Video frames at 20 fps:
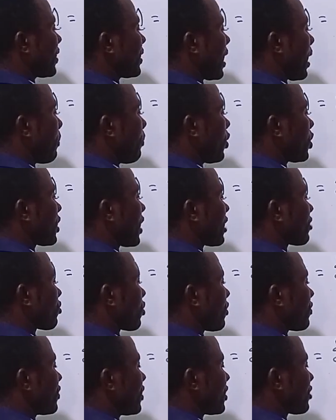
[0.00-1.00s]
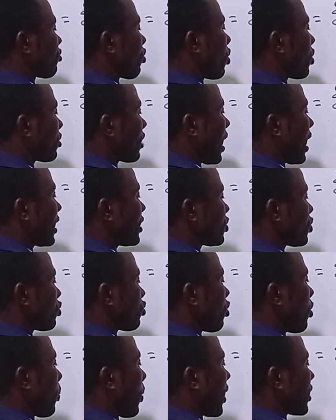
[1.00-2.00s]
by the abundance of the third
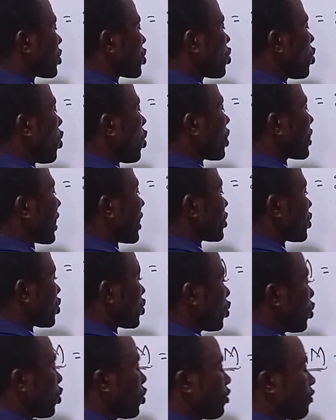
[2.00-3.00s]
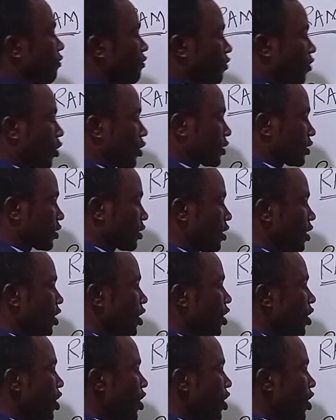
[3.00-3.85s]
isotope, and so on and so forth.